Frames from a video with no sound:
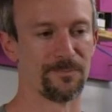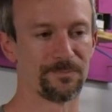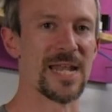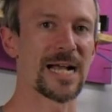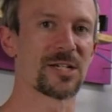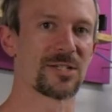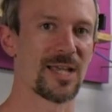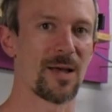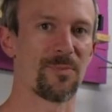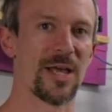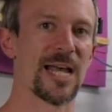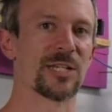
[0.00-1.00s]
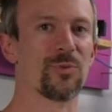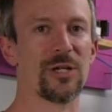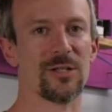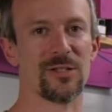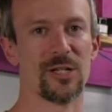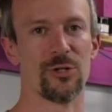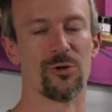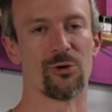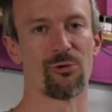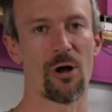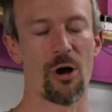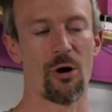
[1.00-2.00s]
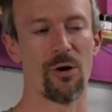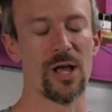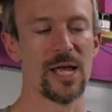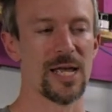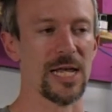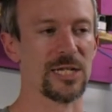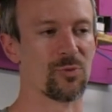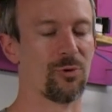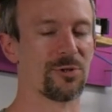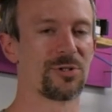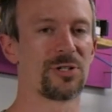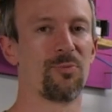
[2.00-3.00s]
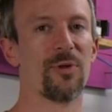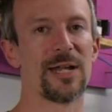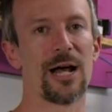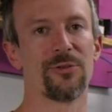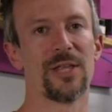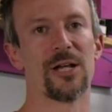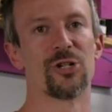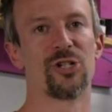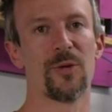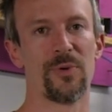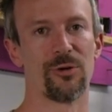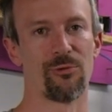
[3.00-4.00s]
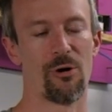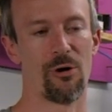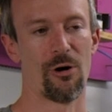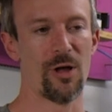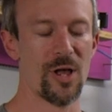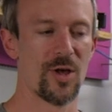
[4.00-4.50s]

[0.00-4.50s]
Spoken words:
The next step as we continue to grow is we'll split out that shipping role.